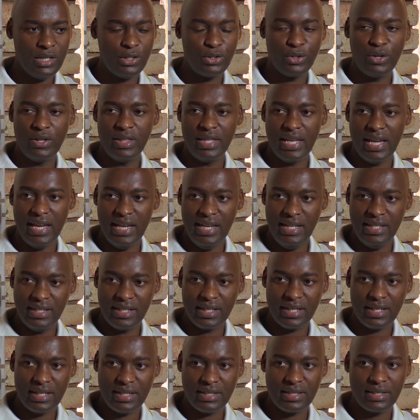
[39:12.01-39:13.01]
is on the
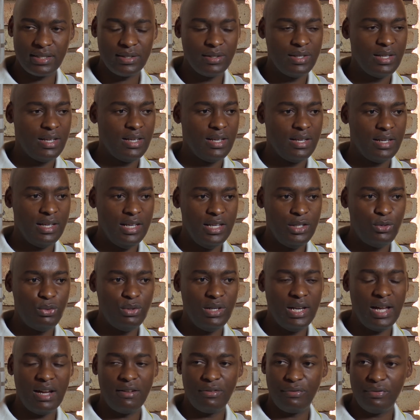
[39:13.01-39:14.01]
increase, it
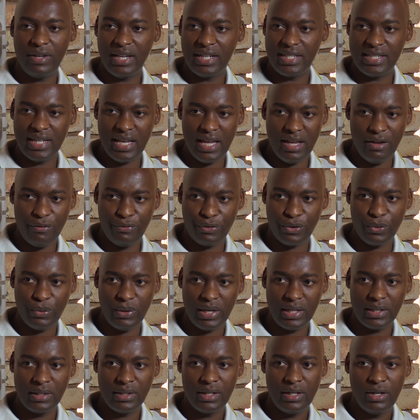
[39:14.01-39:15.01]
will affect
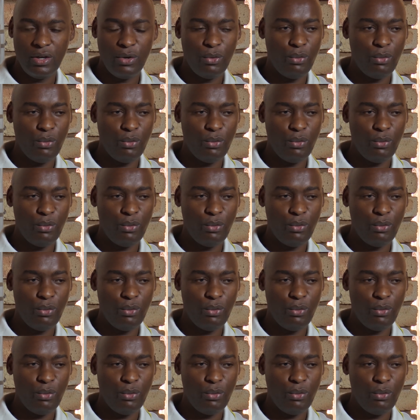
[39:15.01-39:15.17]
everyone.